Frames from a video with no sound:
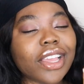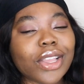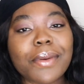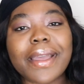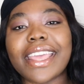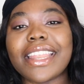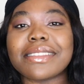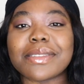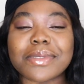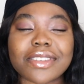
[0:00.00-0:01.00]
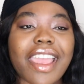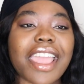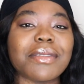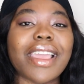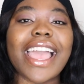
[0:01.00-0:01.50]
Go ahead and
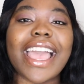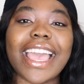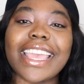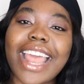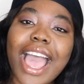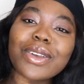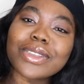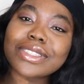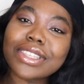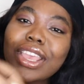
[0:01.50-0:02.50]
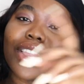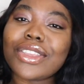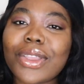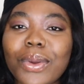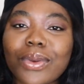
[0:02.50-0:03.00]
subscribe and I will see
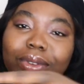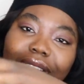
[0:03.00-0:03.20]
you.